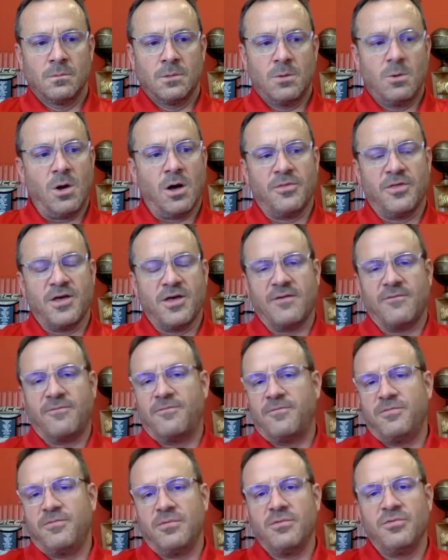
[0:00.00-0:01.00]
Well,
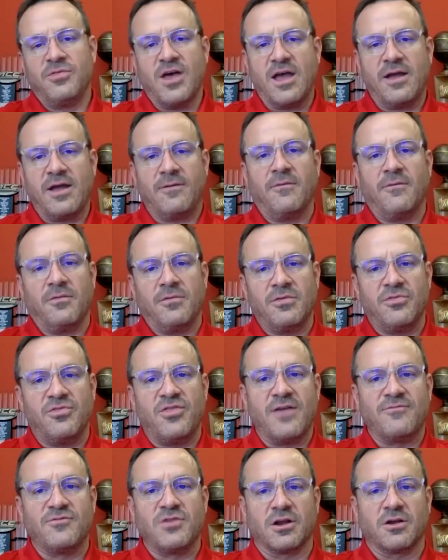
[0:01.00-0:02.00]
they've
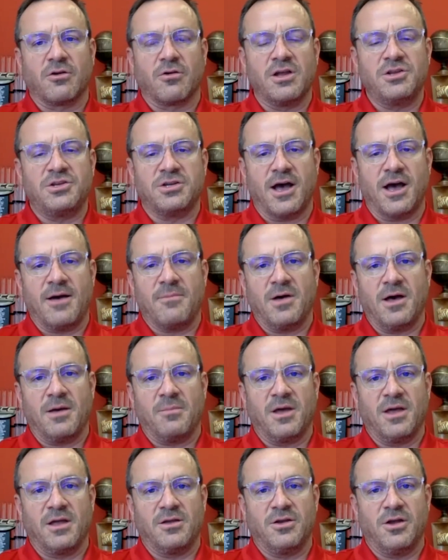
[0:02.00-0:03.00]
done a great job. I
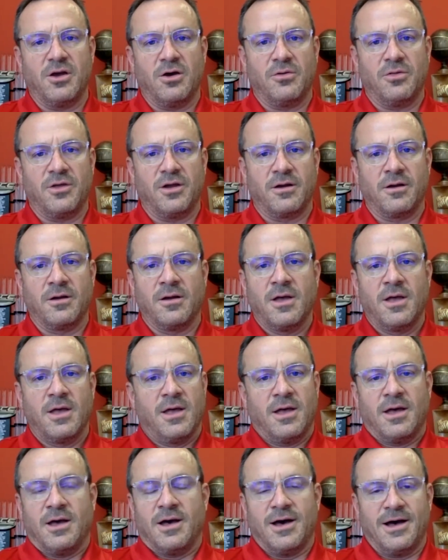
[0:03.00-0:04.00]
mean, you know, they're
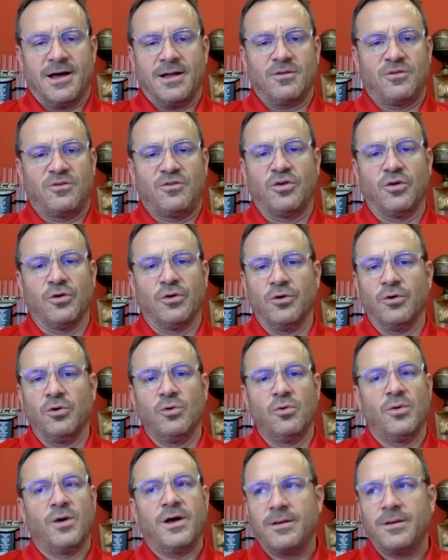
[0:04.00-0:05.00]

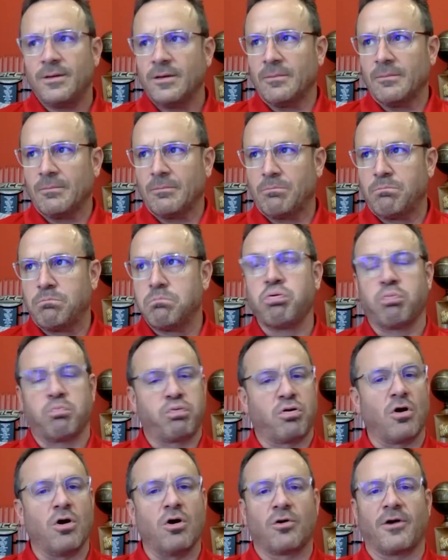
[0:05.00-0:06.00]
two
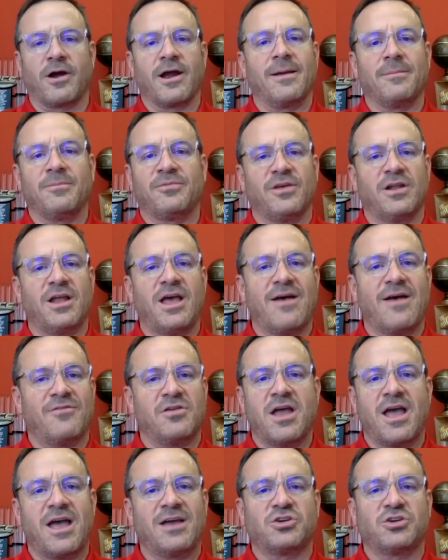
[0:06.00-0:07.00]
programs that have a
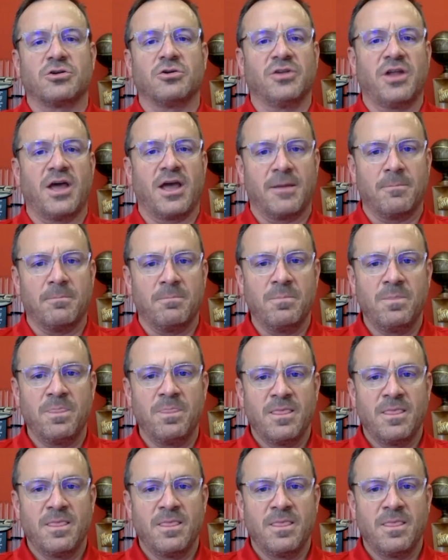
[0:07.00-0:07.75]
national name.